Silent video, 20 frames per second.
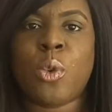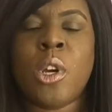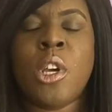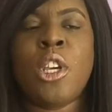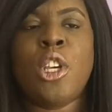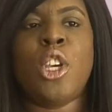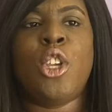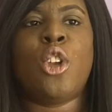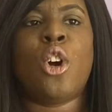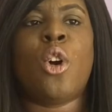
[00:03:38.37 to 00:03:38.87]

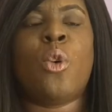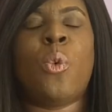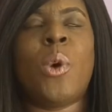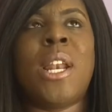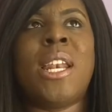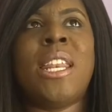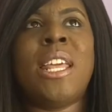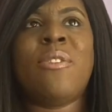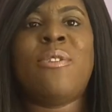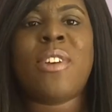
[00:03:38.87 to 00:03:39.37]
You know, we're
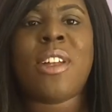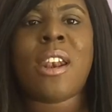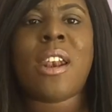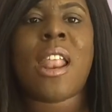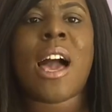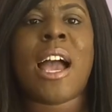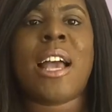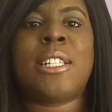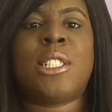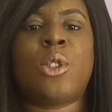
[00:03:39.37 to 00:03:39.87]
living
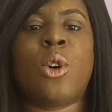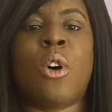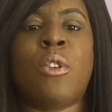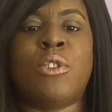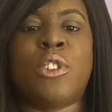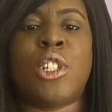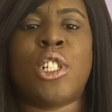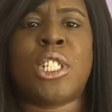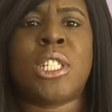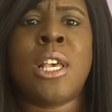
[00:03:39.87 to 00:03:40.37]
lives of
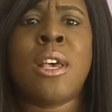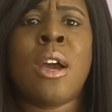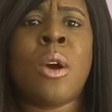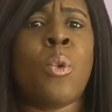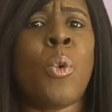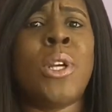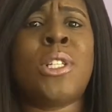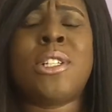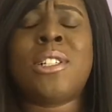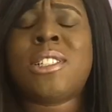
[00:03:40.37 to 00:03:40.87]

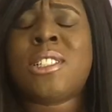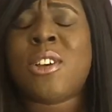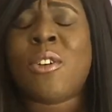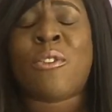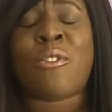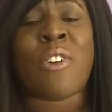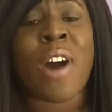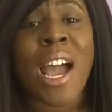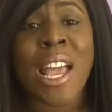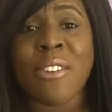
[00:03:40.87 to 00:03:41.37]
we're just
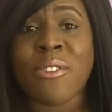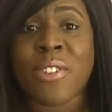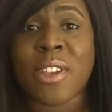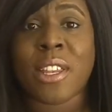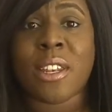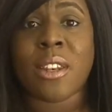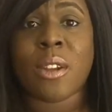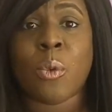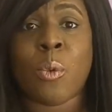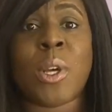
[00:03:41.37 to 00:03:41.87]

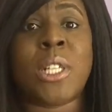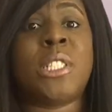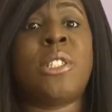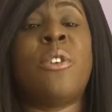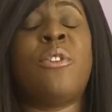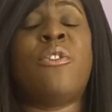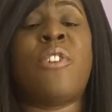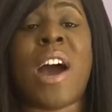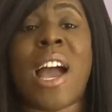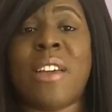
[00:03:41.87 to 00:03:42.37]
surviving. We're
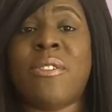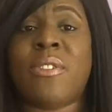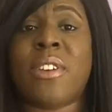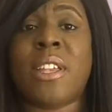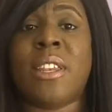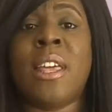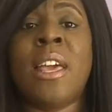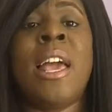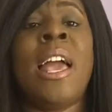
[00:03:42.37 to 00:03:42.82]
surviving.